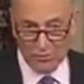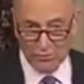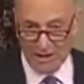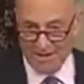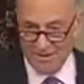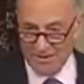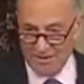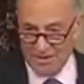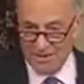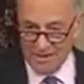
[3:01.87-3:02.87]
crisis,
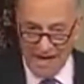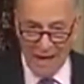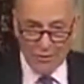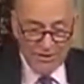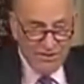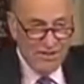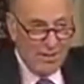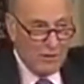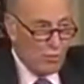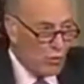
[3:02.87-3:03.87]
now that some
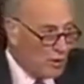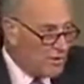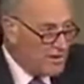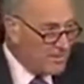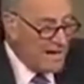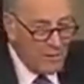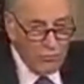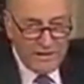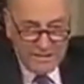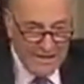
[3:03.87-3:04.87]
are worried about
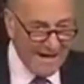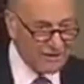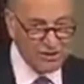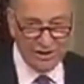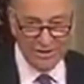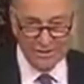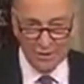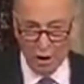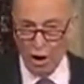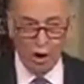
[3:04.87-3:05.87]
re-election,
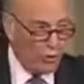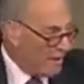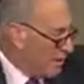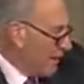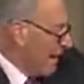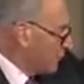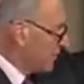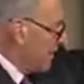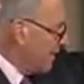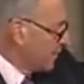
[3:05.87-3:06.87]
oh, they're out
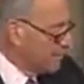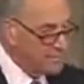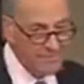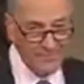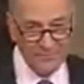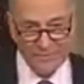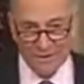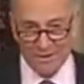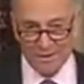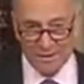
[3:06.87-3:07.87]
there.
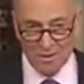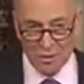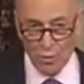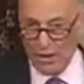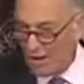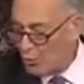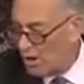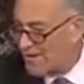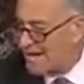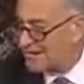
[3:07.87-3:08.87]
Where were
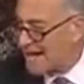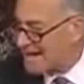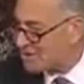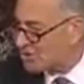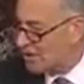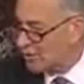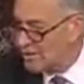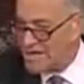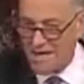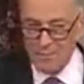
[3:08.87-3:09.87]
they last year and the
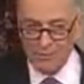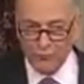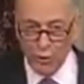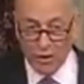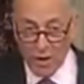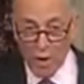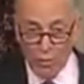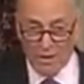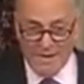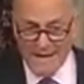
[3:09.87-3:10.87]
year before?
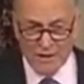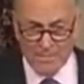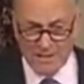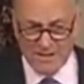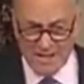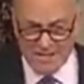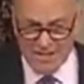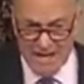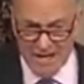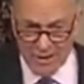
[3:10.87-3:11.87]
Where are they going to be this
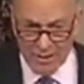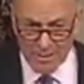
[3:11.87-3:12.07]
year